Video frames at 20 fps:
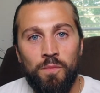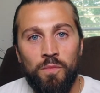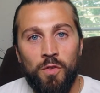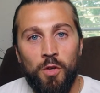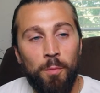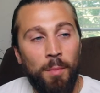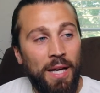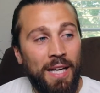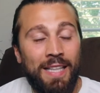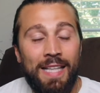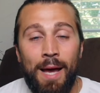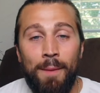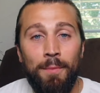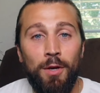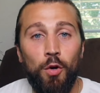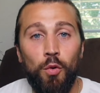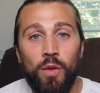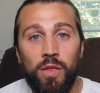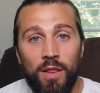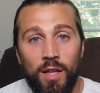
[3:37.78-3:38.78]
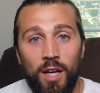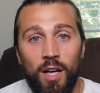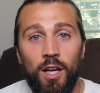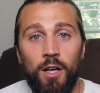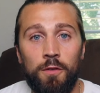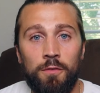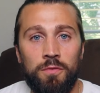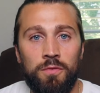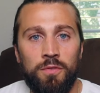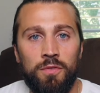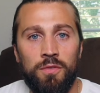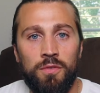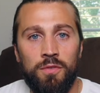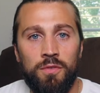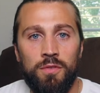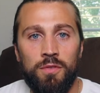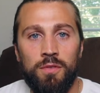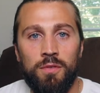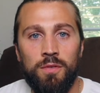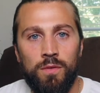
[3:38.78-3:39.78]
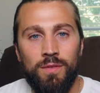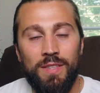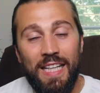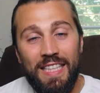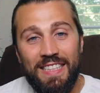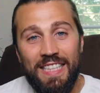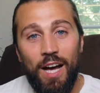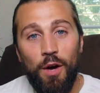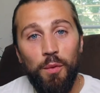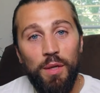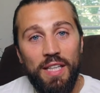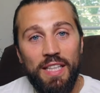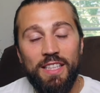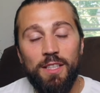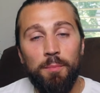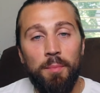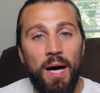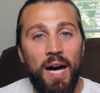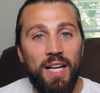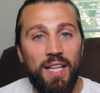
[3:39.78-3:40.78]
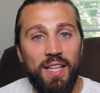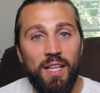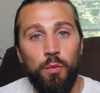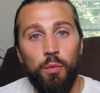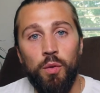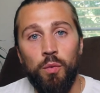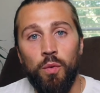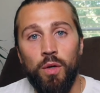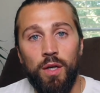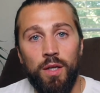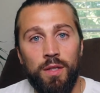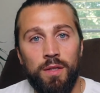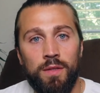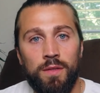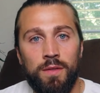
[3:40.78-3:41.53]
You're making that meal with love. That's how we get the body that we want.